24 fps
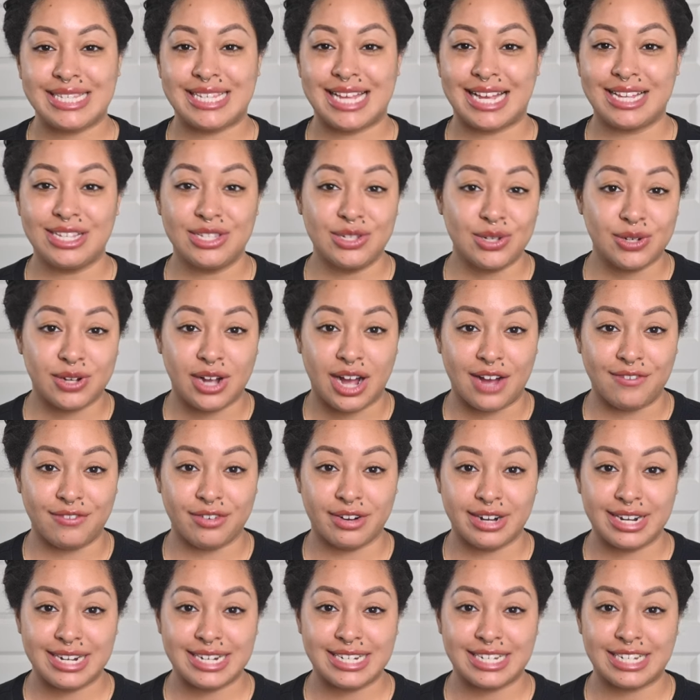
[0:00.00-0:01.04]
dental
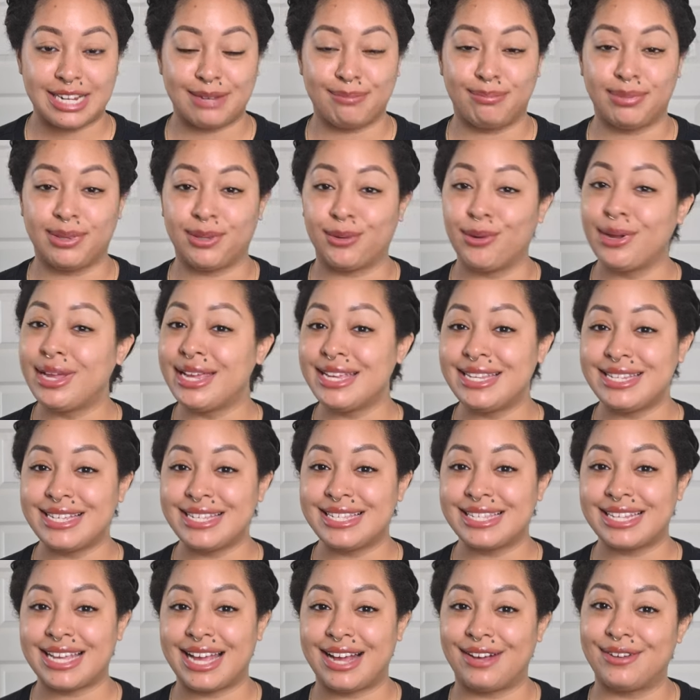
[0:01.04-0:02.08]
coverage, employee
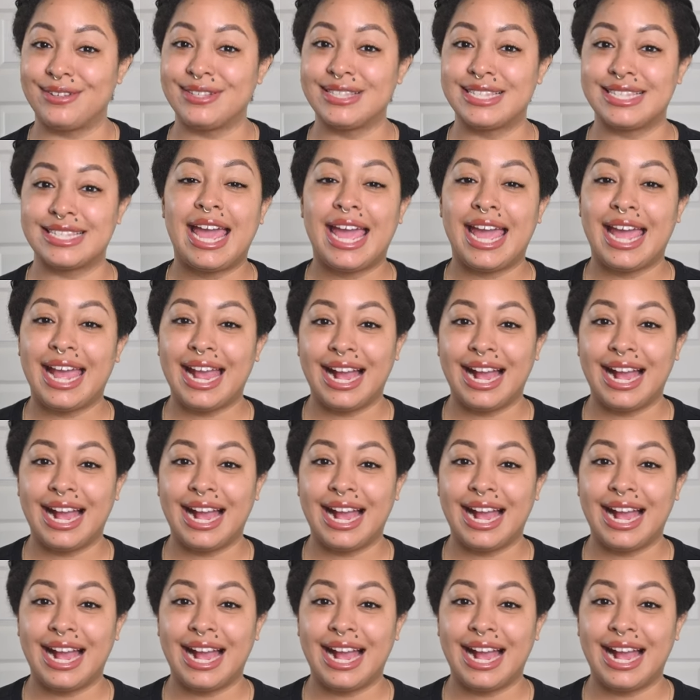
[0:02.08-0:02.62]
discounts,